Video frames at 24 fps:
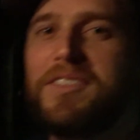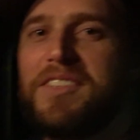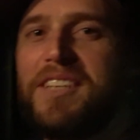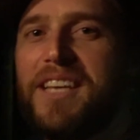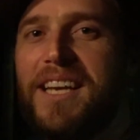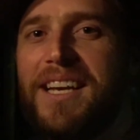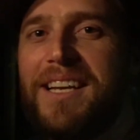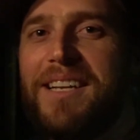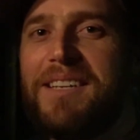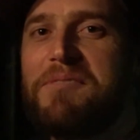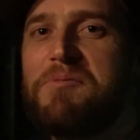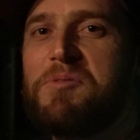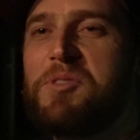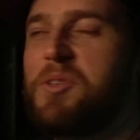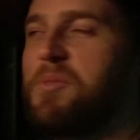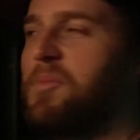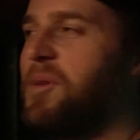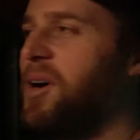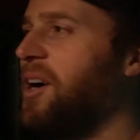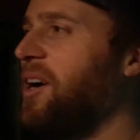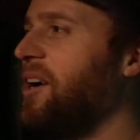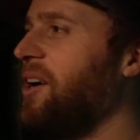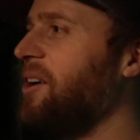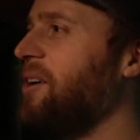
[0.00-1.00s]
seat.
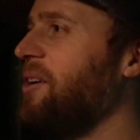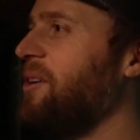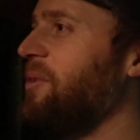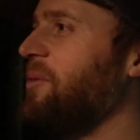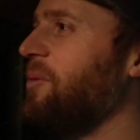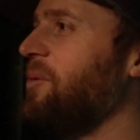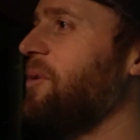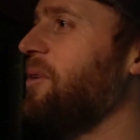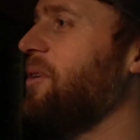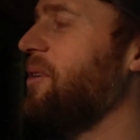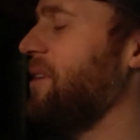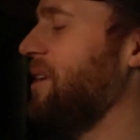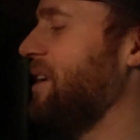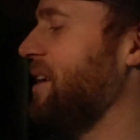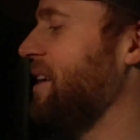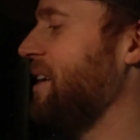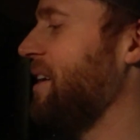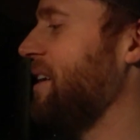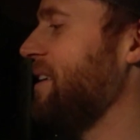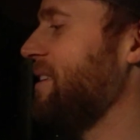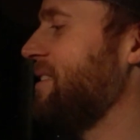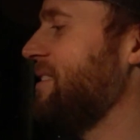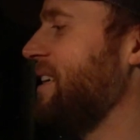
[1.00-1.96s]
Tomorrow we're uh,